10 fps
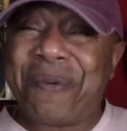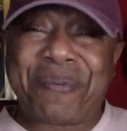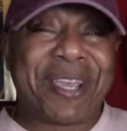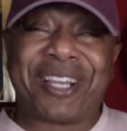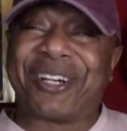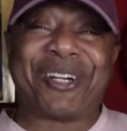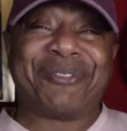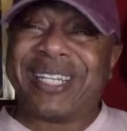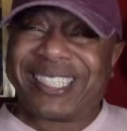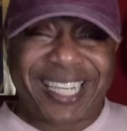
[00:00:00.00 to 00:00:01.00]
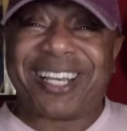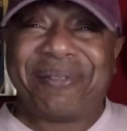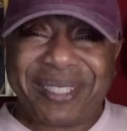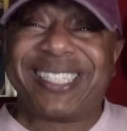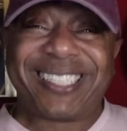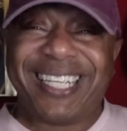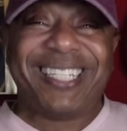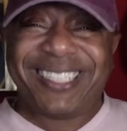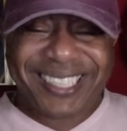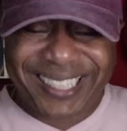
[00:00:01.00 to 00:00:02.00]
you pay a girl rent, she coming to
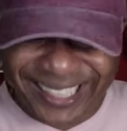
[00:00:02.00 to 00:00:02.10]
see. you,